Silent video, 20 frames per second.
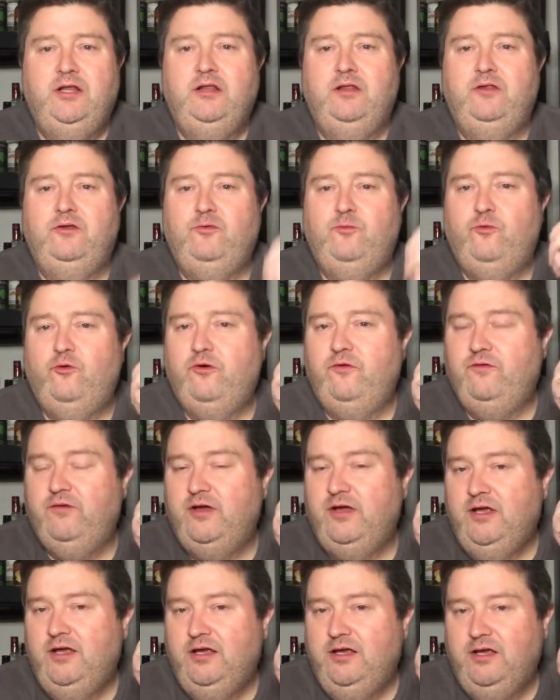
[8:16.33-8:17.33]
A little
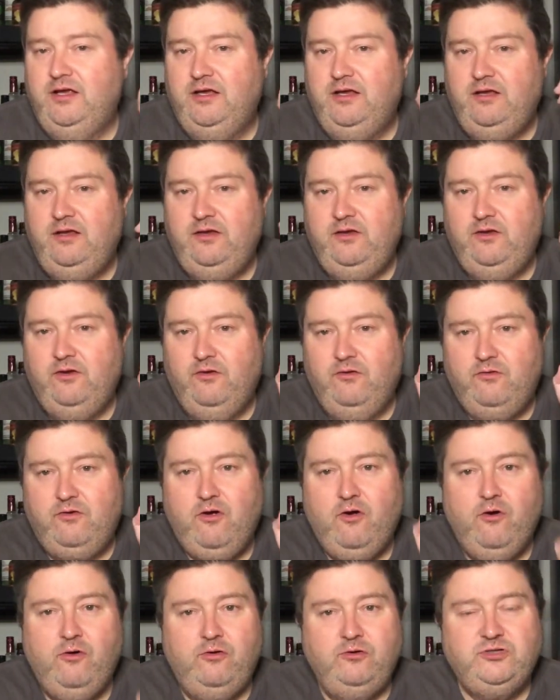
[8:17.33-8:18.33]
more, you know,
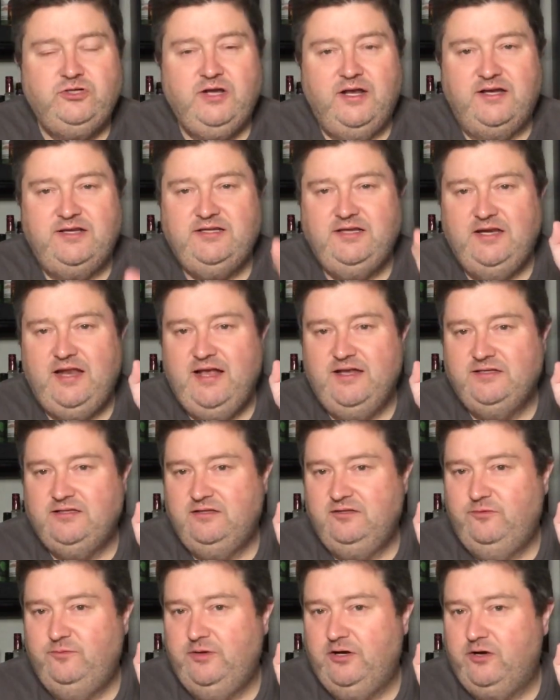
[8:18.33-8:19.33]
Kolsch, like I said, has a
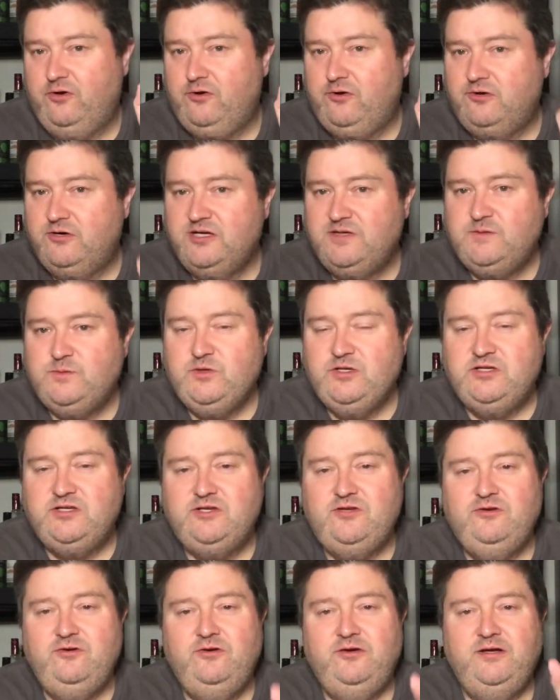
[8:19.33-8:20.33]
little bit of crispness
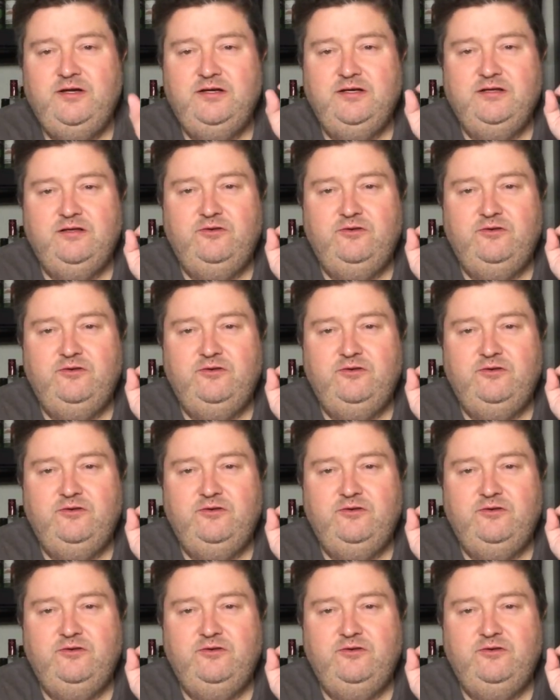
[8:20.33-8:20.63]
to it,